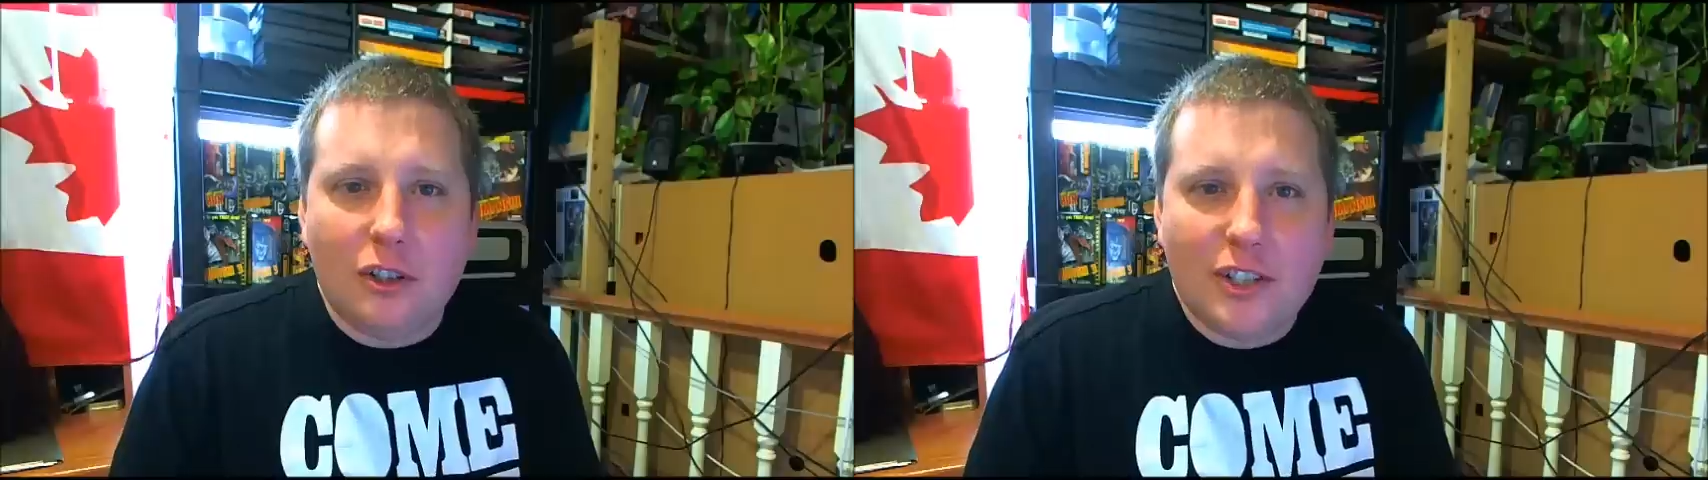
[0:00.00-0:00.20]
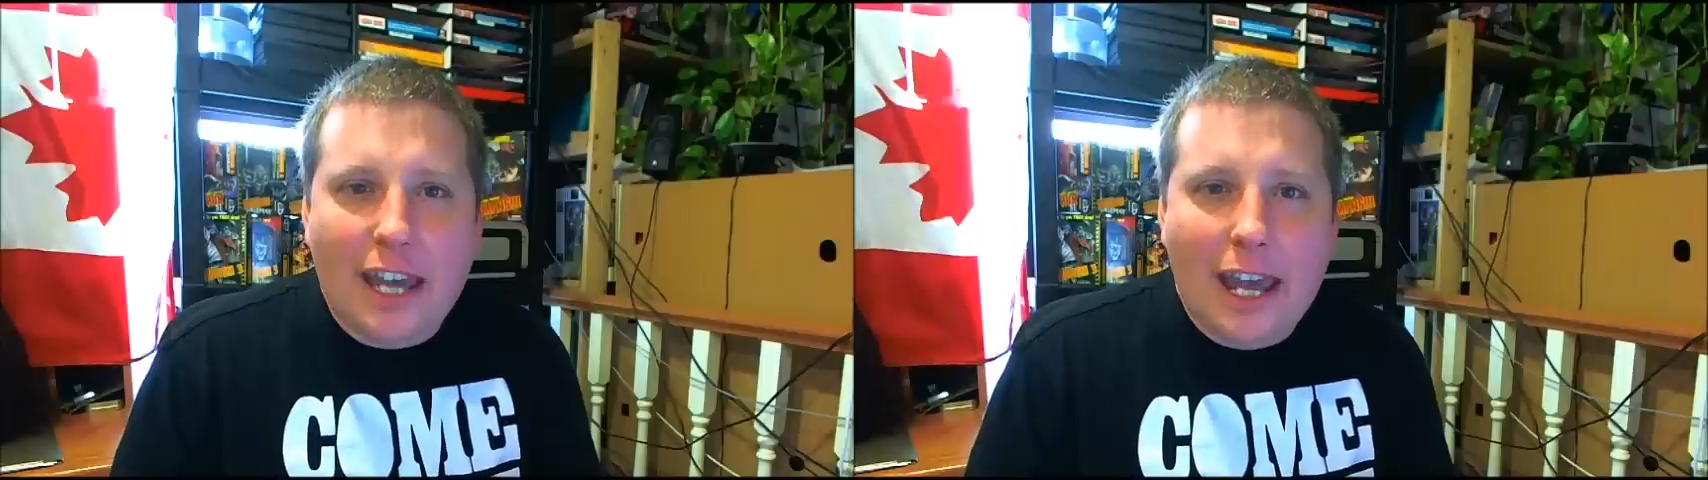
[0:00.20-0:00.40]

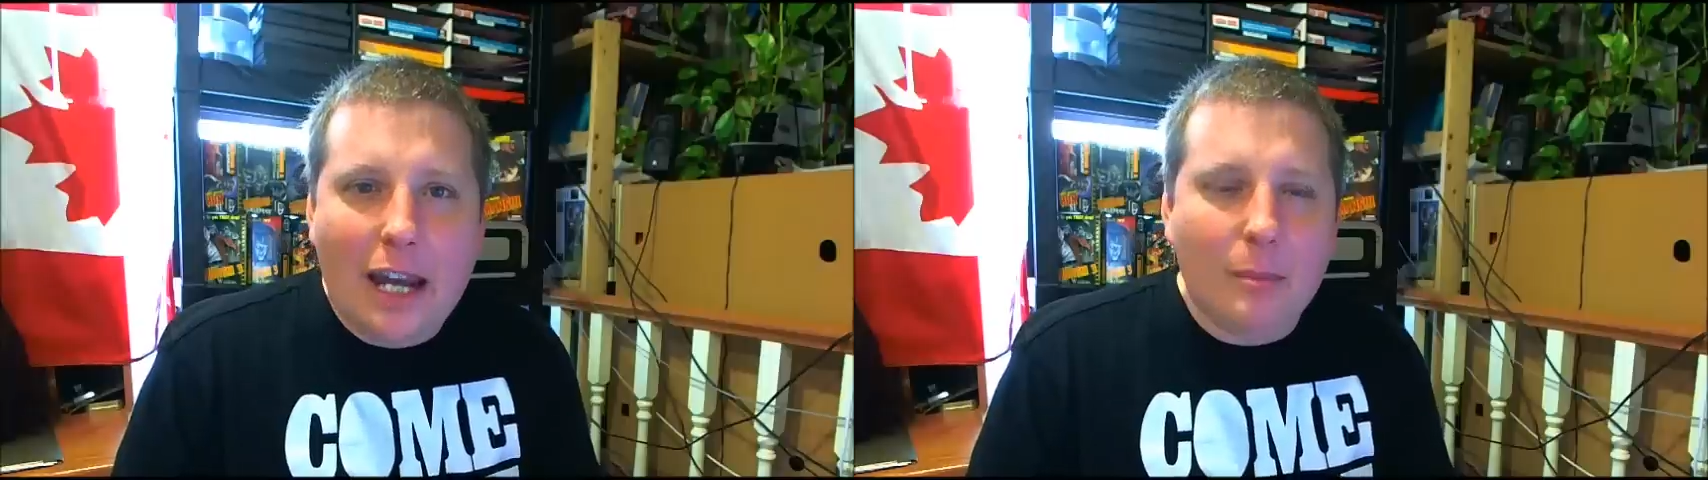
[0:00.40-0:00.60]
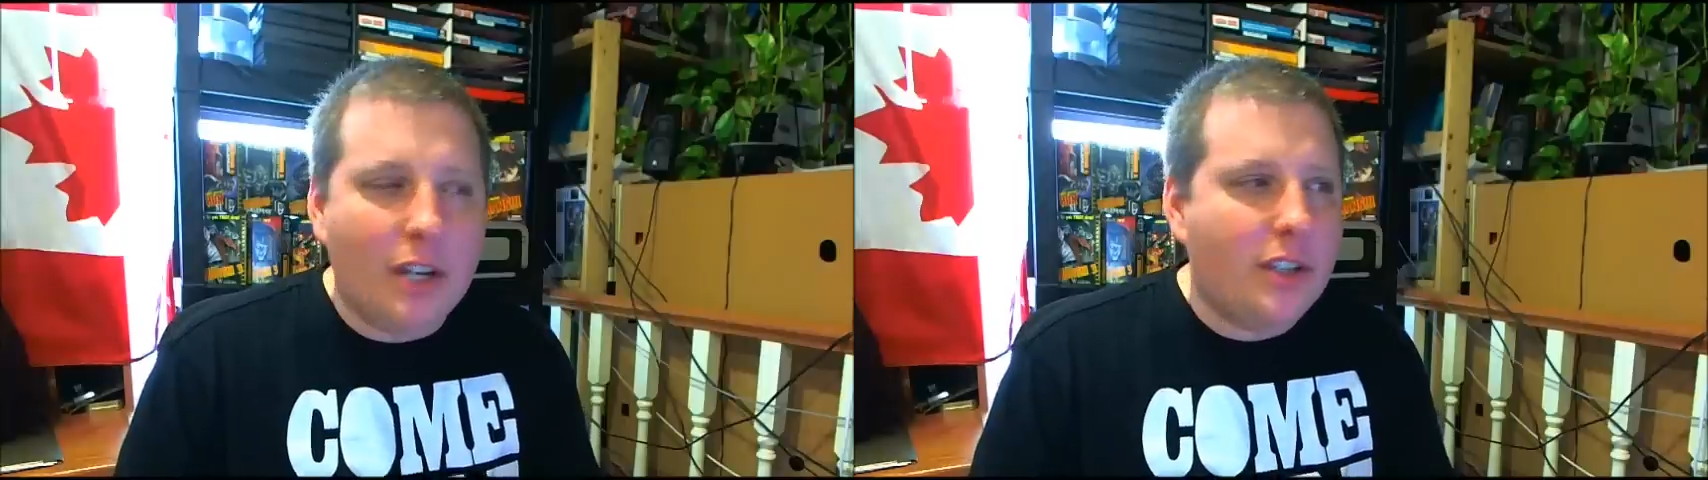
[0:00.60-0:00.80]
There's
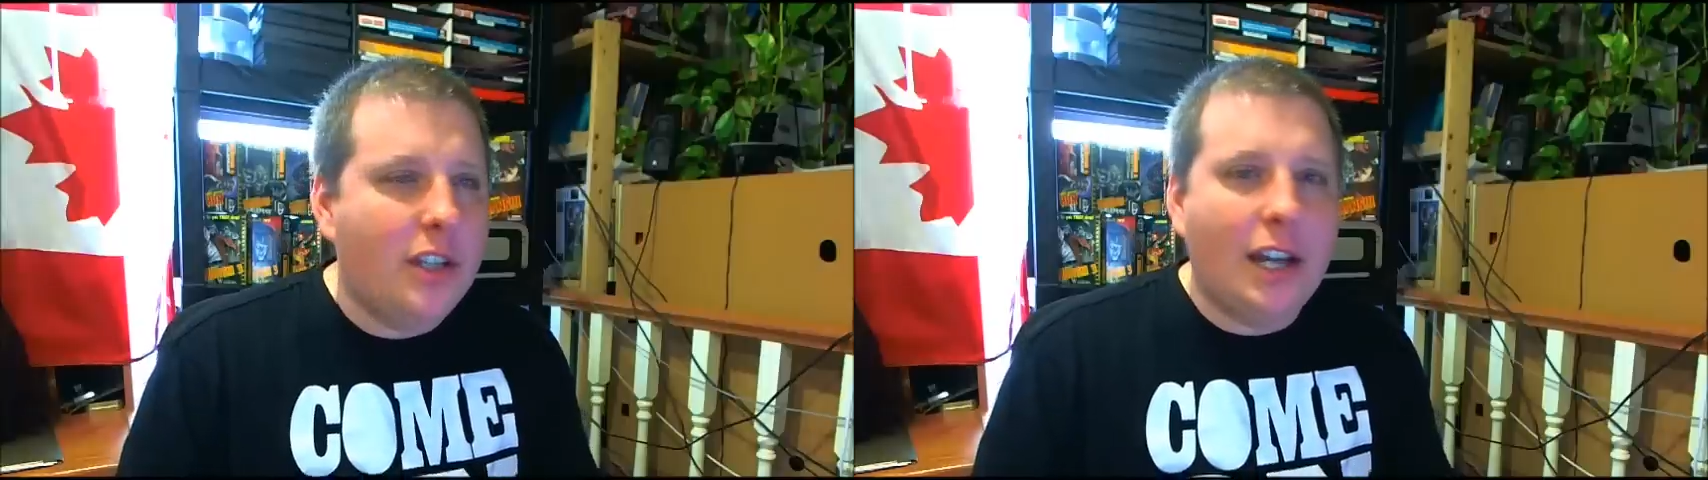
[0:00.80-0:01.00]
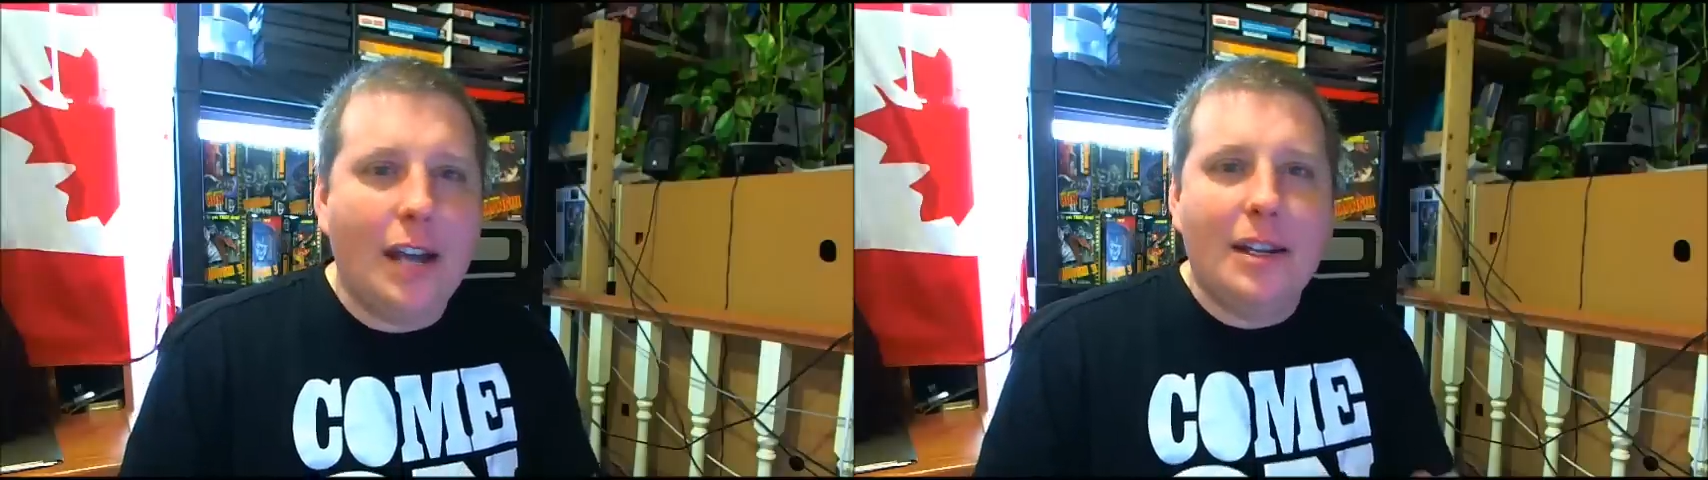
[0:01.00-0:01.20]
cameras.
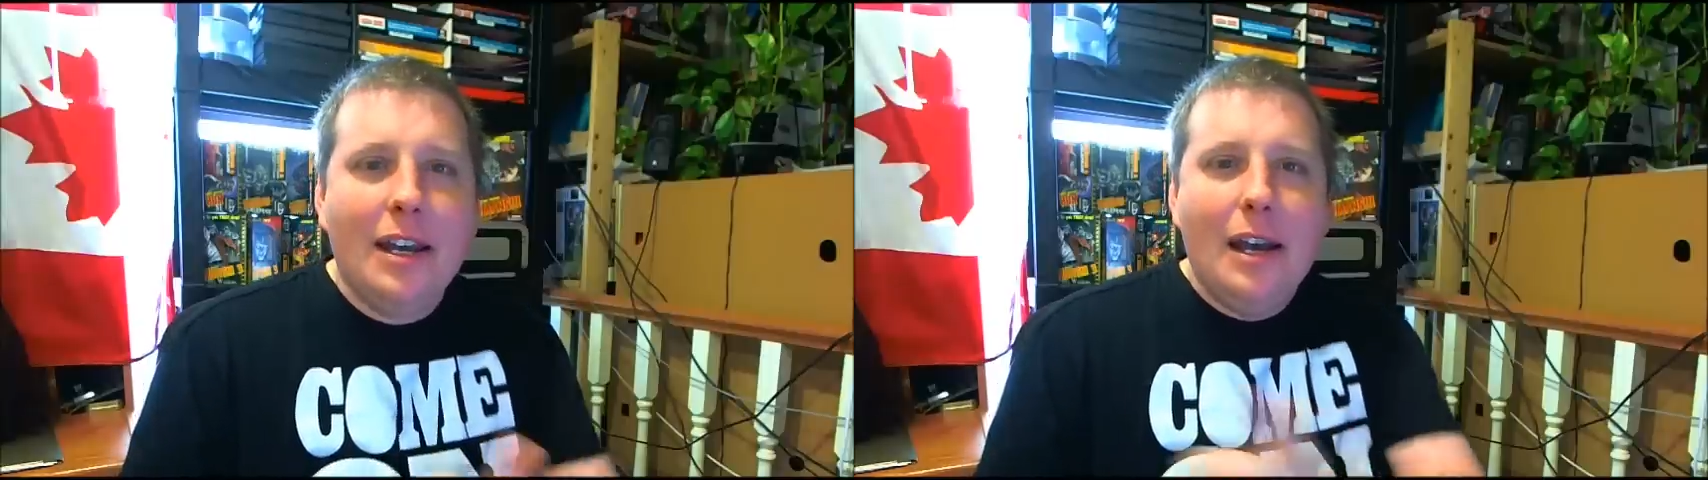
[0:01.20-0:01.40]
You got